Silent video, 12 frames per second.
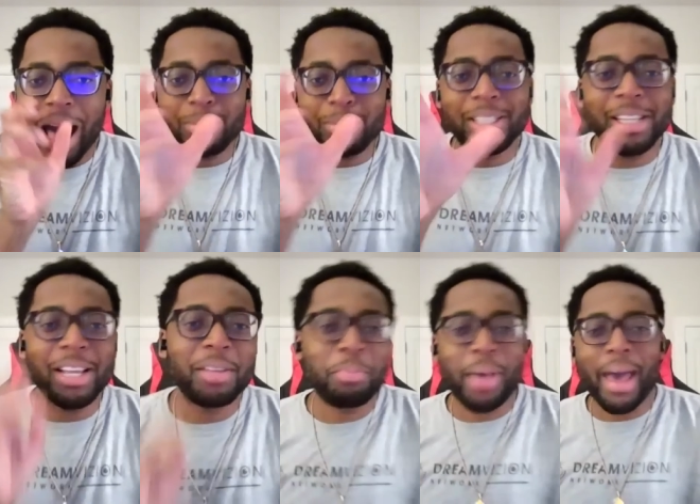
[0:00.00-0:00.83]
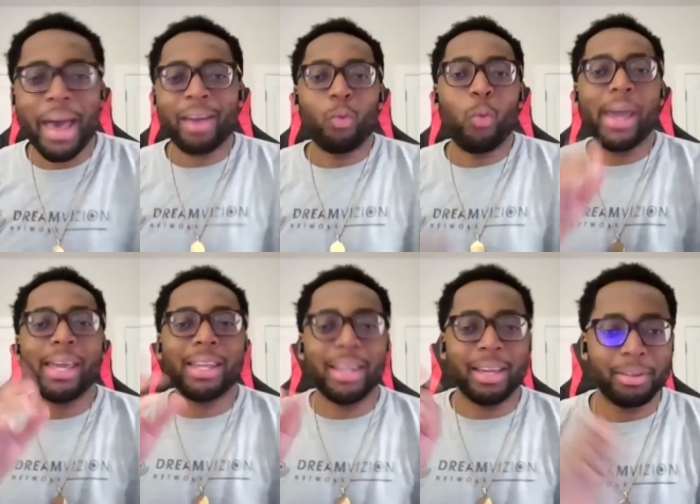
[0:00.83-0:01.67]
I've been sitting back
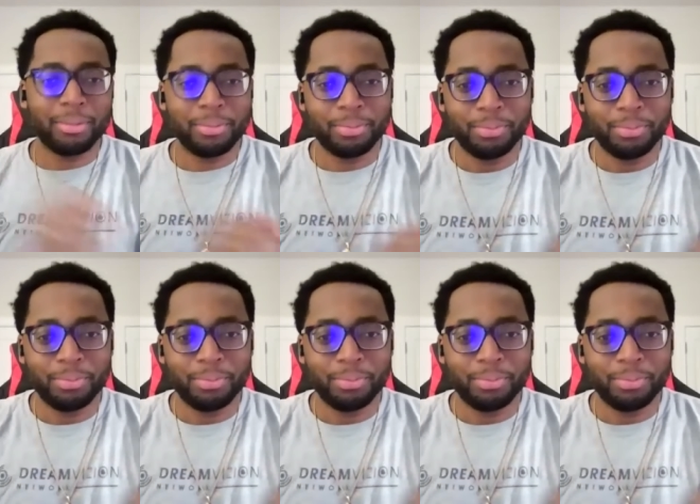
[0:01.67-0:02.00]
waiting